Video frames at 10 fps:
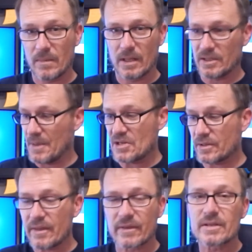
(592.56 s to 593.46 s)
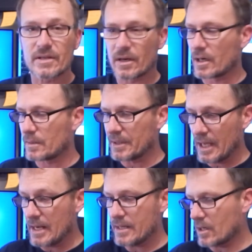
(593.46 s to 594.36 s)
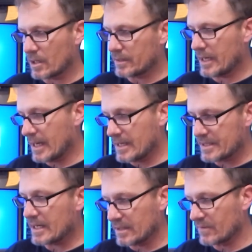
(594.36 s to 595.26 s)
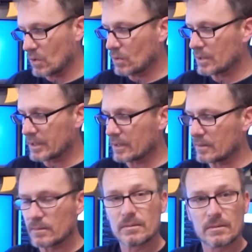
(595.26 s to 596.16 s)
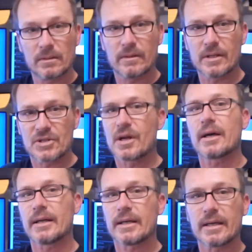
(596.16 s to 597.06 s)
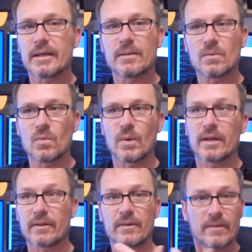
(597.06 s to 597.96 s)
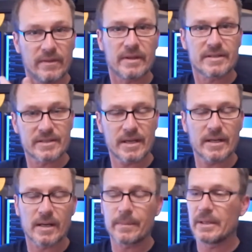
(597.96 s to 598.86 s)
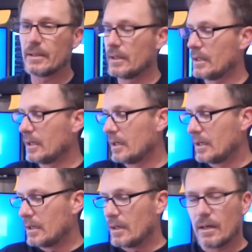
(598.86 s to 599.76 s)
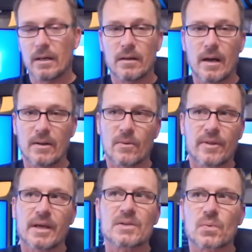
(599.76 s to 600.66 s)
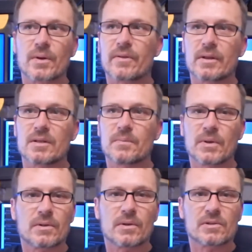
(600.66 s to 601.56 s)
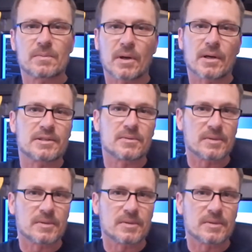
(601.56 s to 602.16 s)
especially this card, but any card that has active cooling that you're not going to get with this setup. I don't think it's worth it to put those parts at